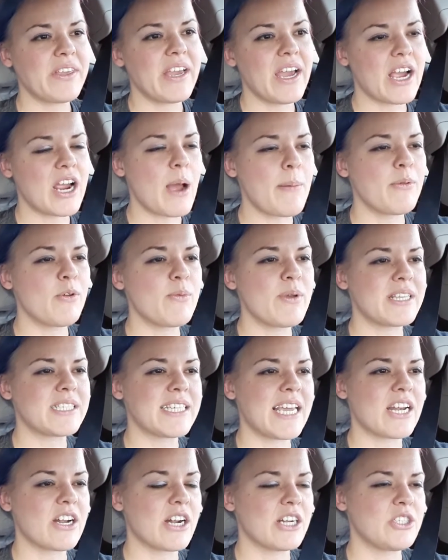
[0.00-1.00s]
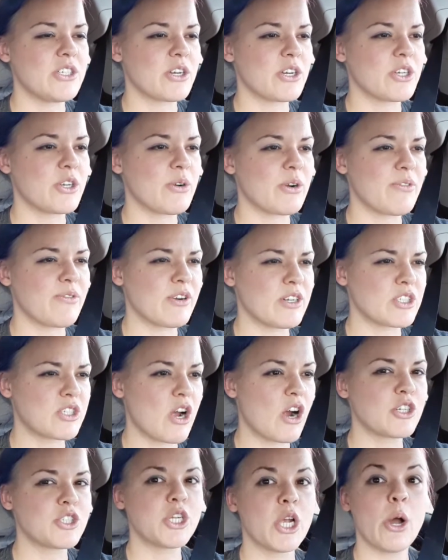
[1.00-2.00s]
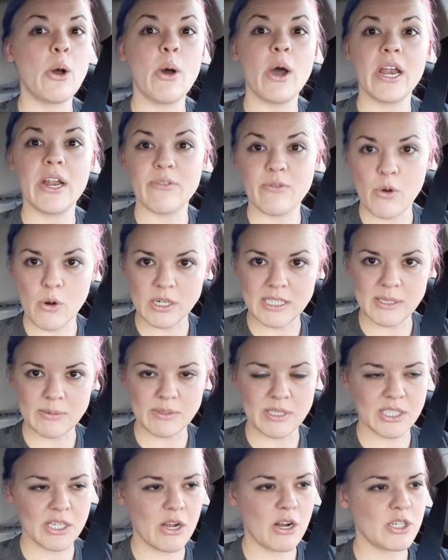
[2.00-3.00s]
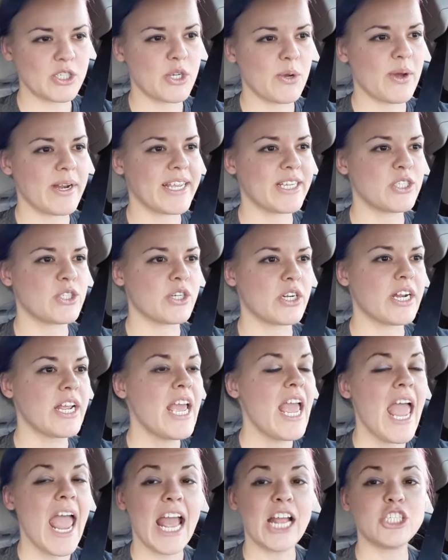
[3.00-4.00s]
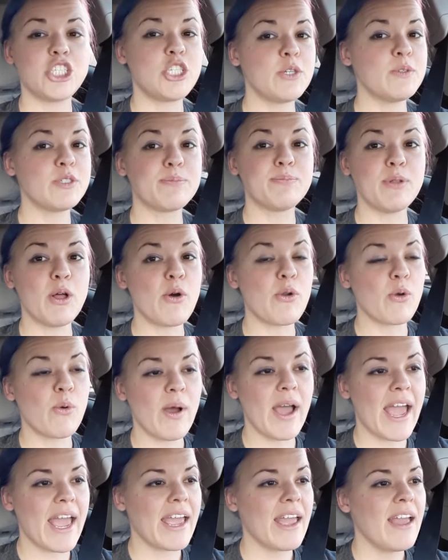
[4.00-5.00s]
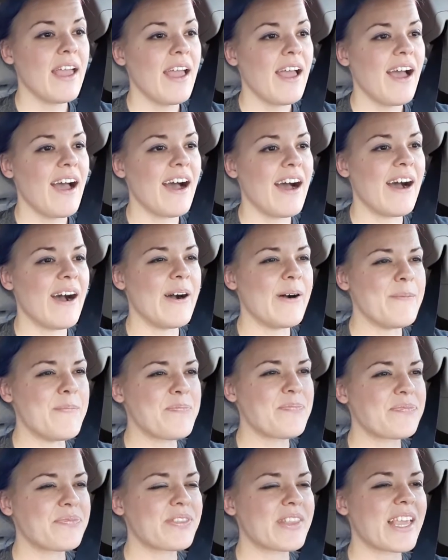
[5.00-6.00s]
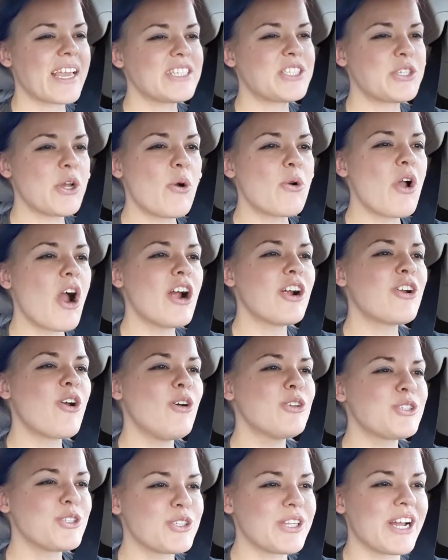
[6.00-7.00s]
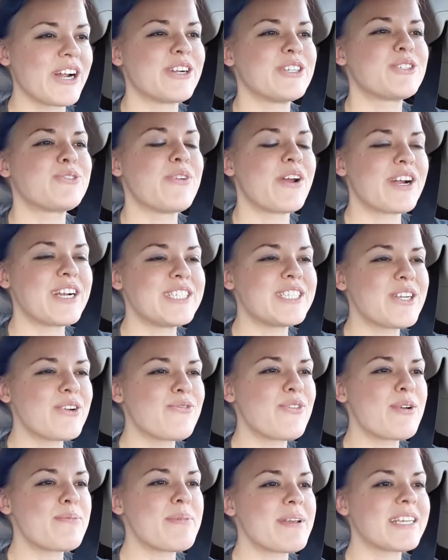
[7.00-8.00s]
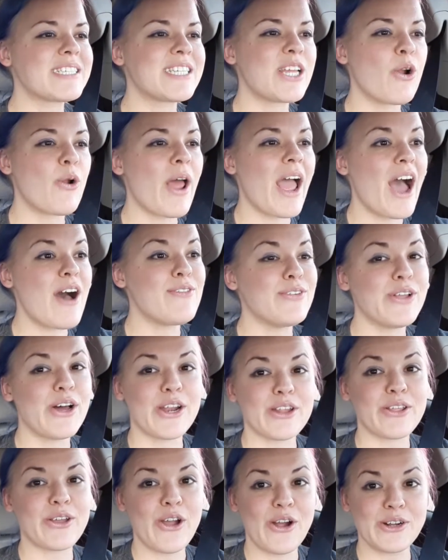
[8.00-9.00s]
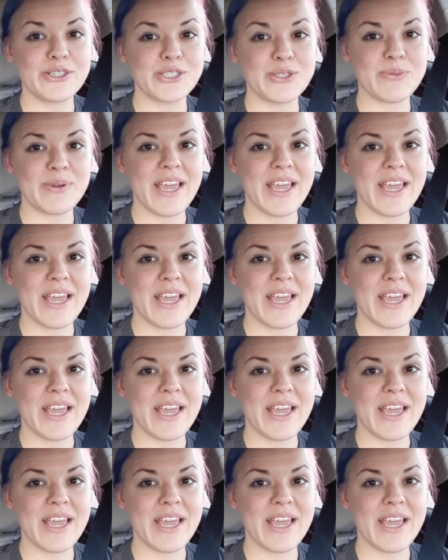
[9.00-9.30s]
a couple of weeks later, I took her to her first car show, and of course it was the car show on Eastern, and she was blown away. So car culture there is very different because they don't have a lot of the cars that